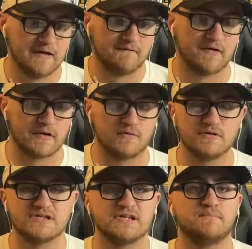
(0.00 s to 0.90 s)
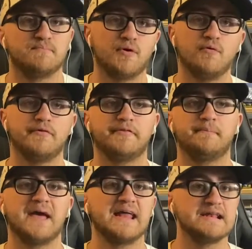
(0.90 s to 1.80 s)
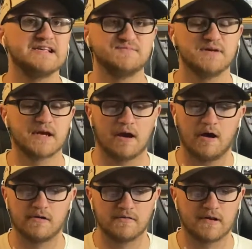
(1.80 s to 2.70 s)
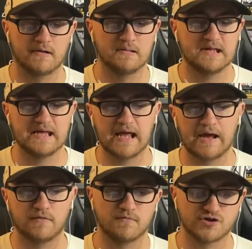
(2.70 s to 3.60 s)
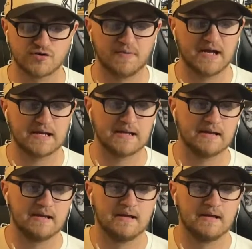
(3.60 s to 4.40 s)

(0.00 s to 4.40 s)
very cool to see both Pettys being honored there, Lee and Richard Petty.